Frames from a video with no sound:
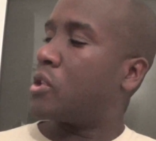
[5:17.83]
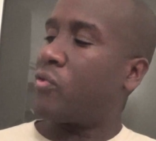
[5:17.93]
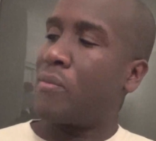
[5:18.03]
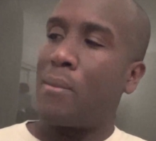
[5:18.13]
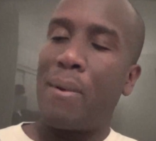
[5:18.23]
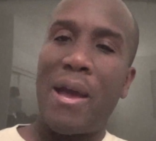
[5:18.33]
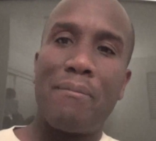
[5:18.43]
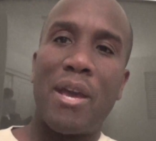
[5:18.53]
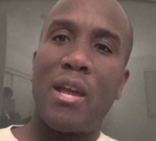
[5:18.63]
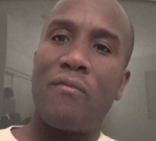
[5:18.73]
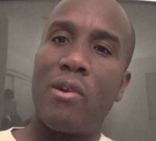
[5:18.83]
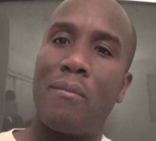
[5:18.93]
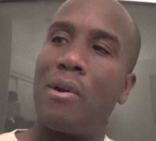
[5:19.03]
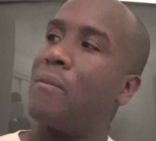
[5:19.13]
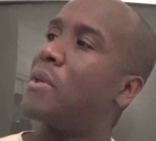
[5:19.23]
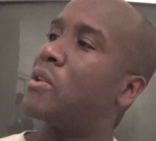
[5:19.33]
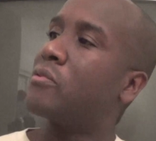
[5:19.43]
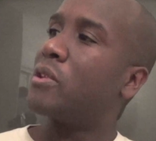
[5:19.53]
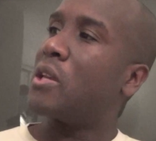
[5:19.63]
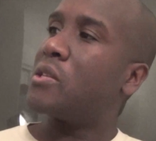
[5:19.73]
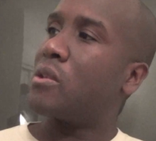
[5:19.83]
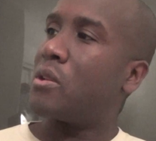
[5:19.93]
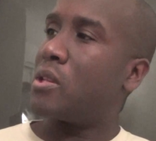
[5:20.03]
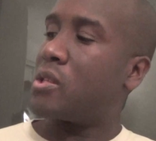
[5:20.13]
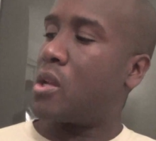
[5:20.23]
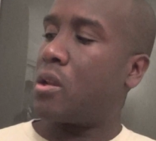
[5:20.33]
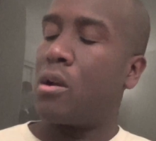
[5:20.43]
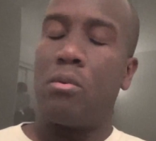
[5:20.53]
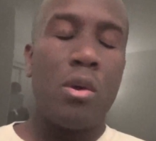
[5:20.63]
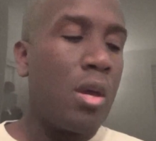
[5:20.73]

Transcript: is from the Batman that was released on Nintendo.